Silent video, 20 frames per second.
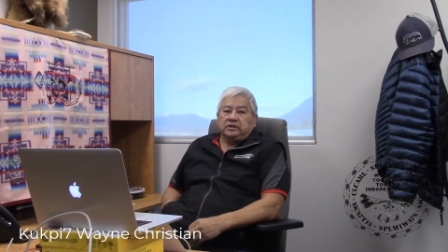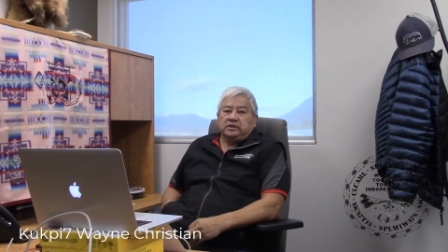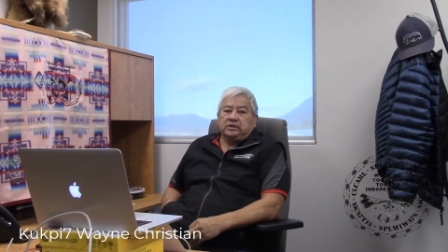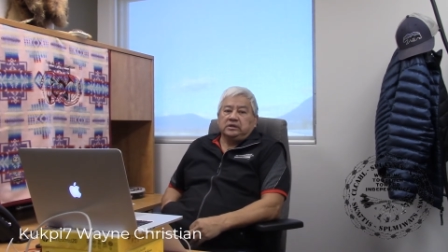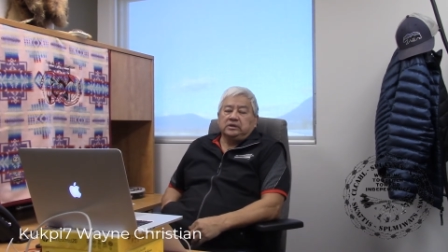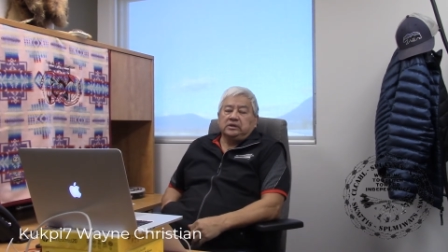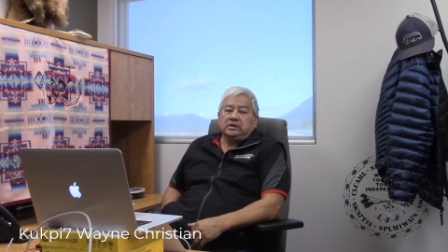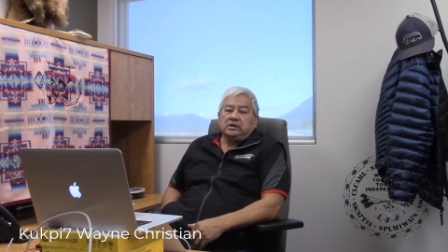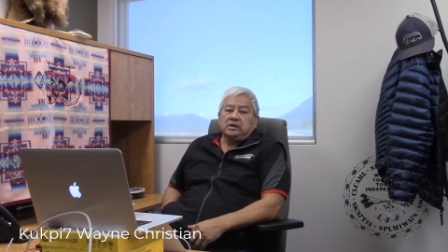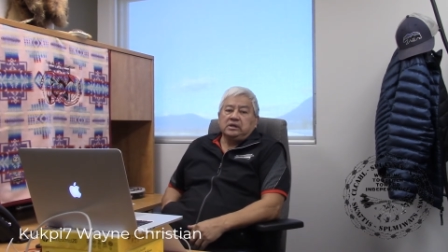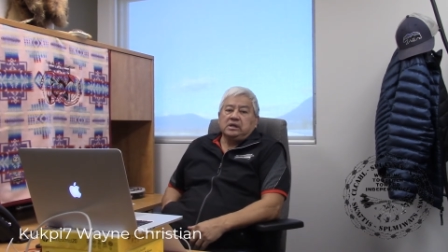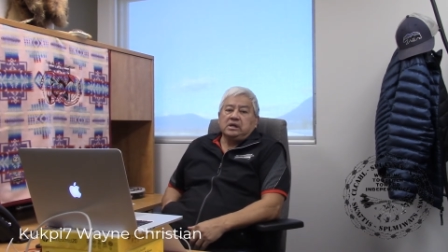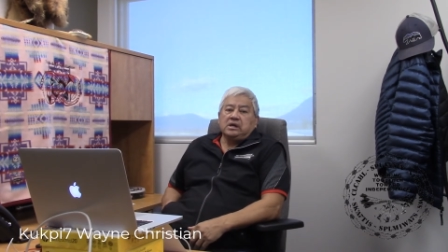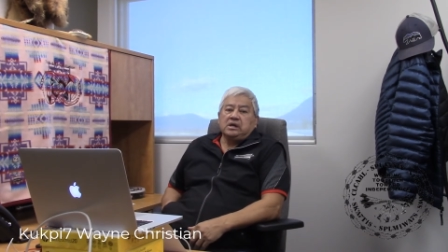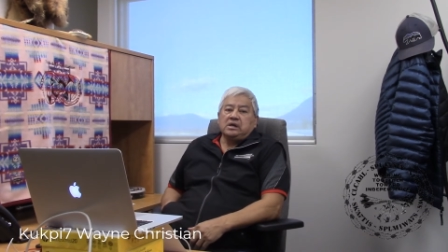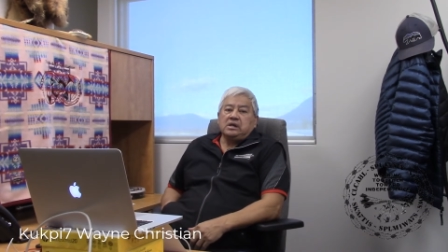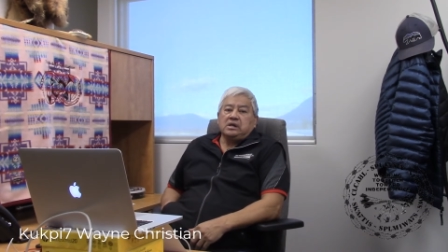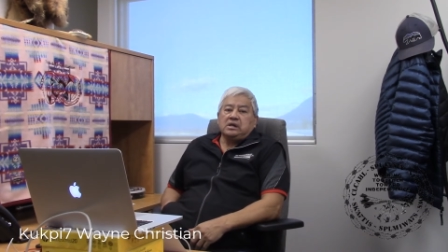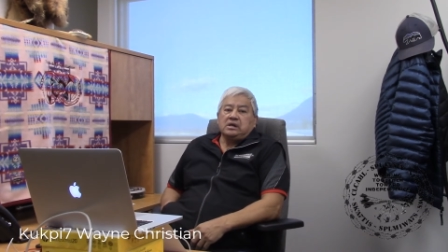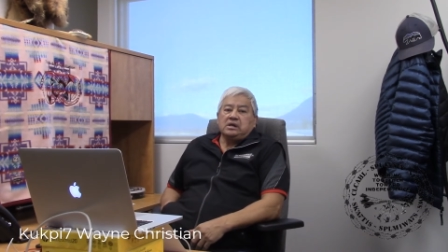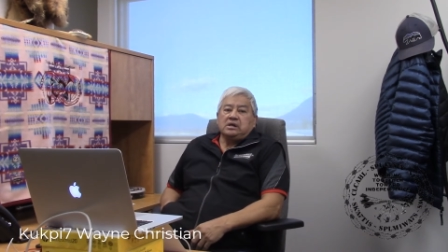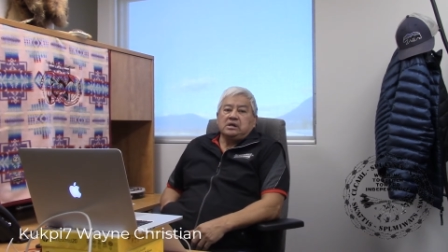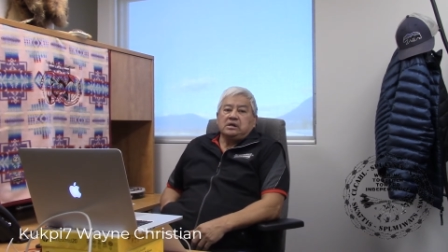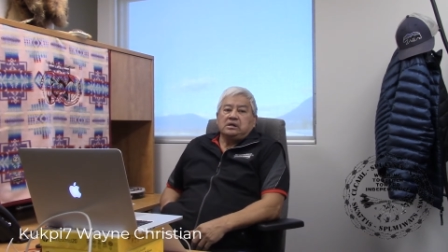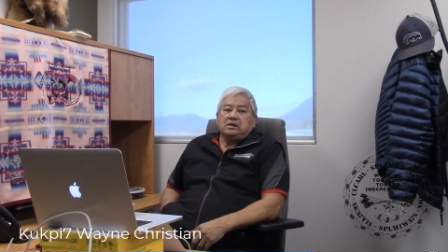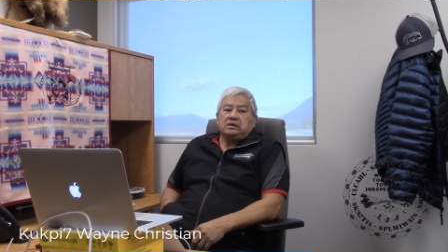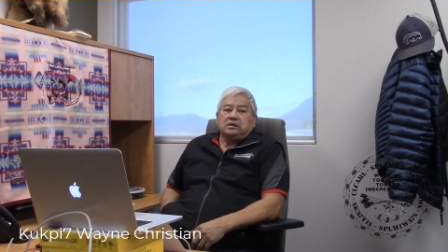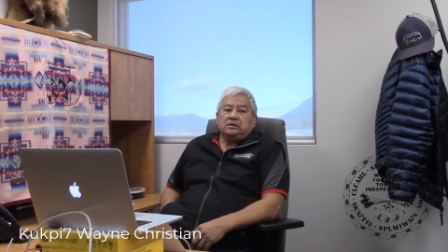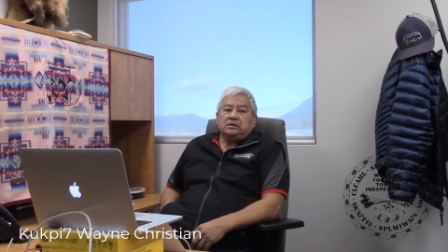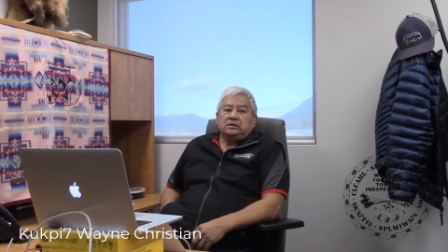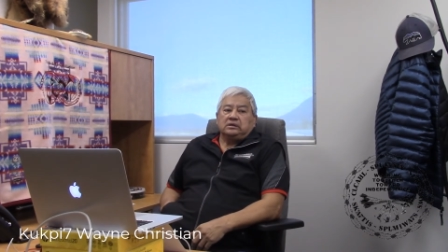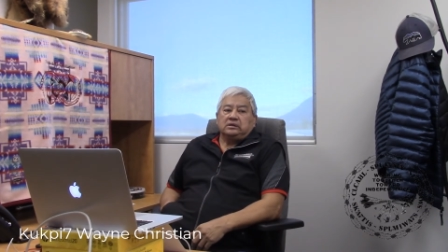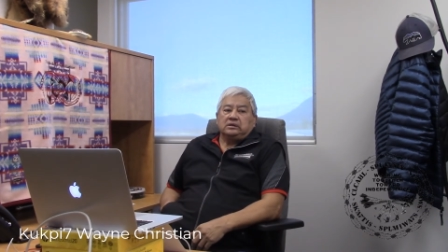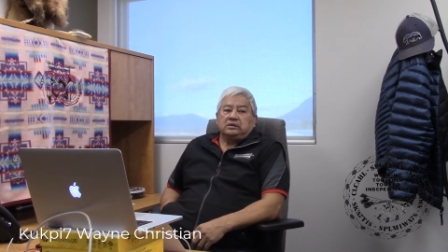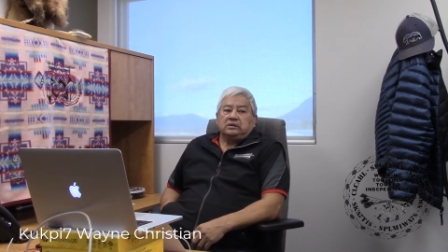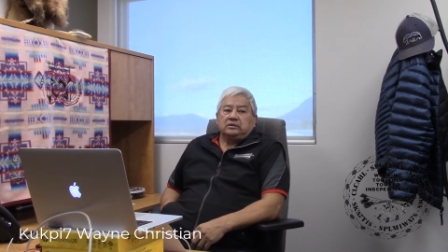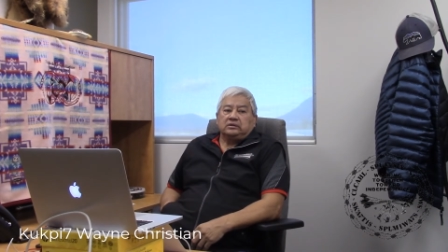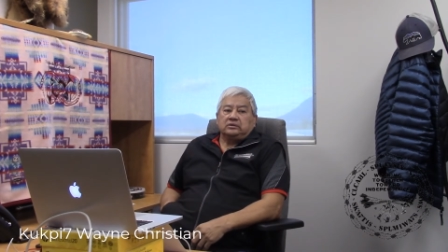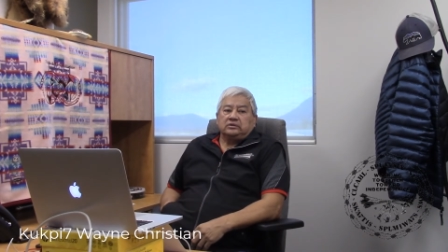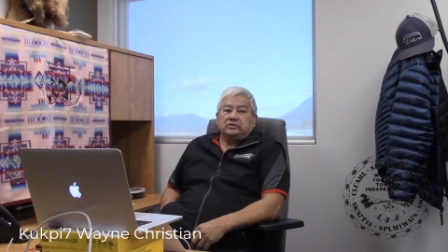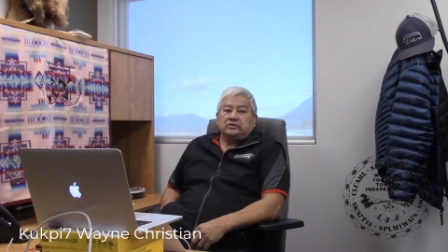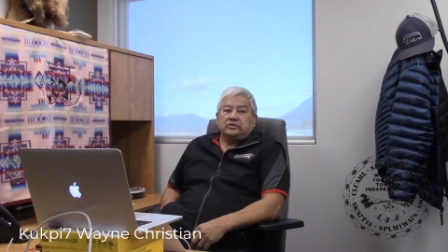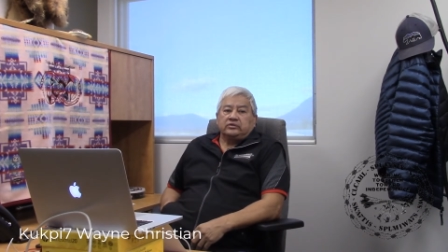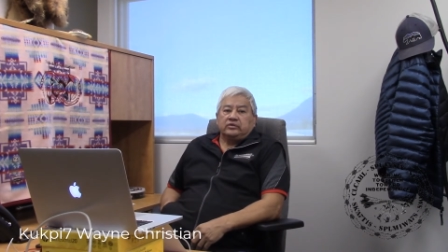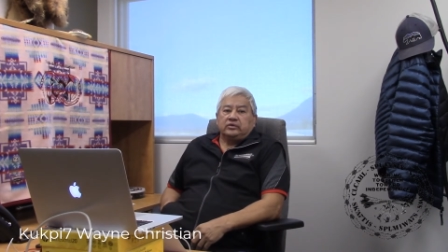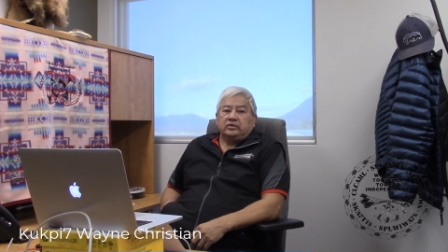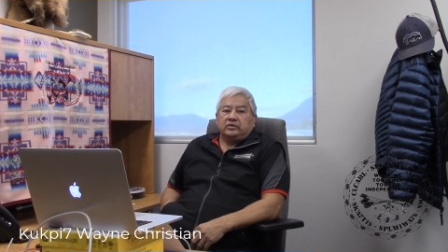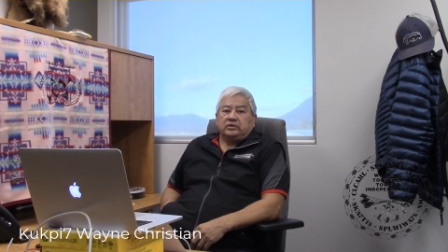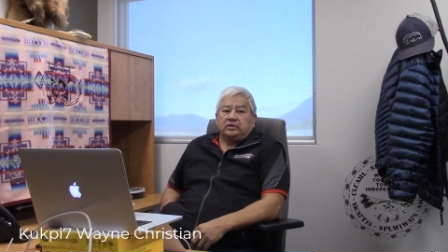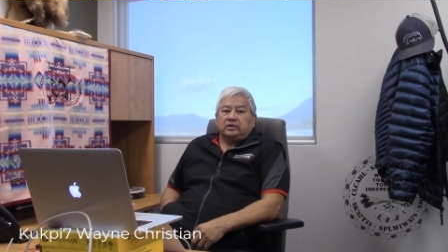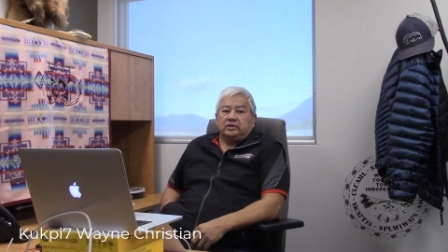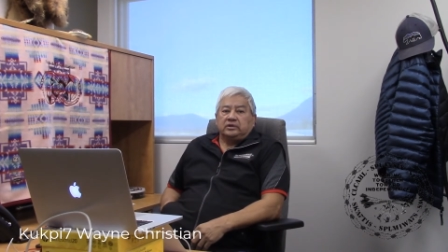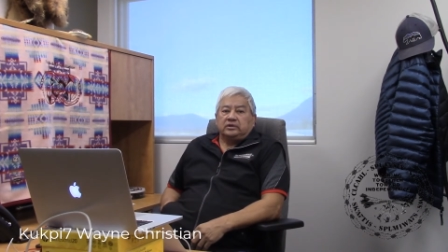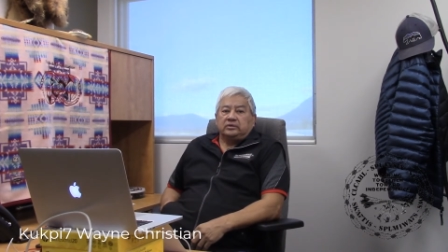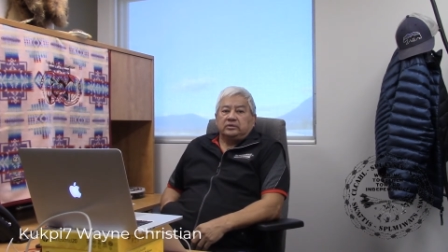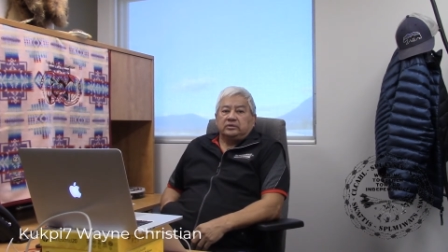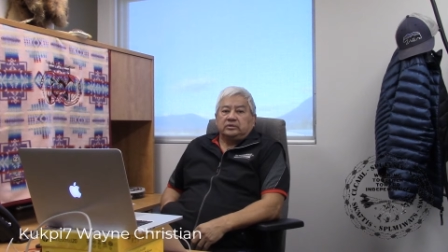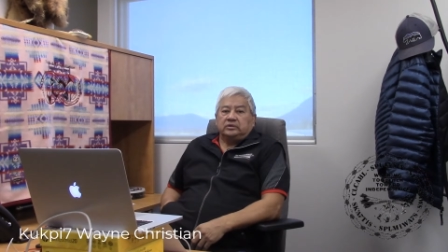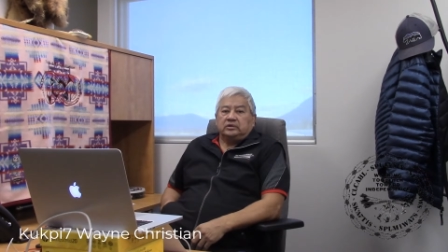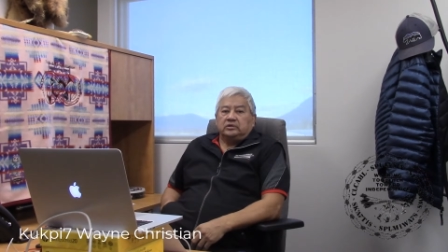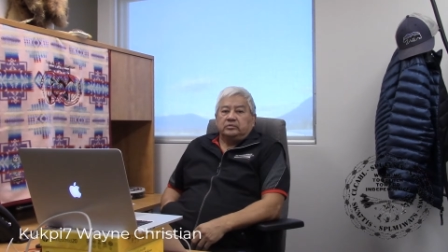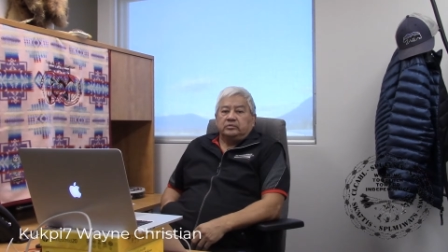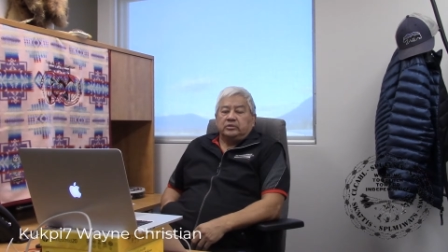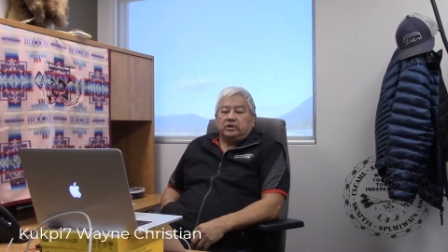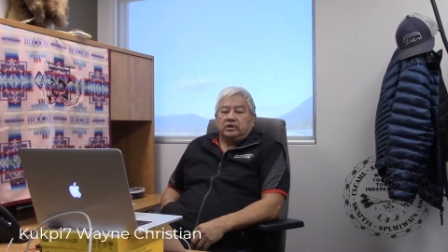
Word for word: Uh, those of you that don't know me,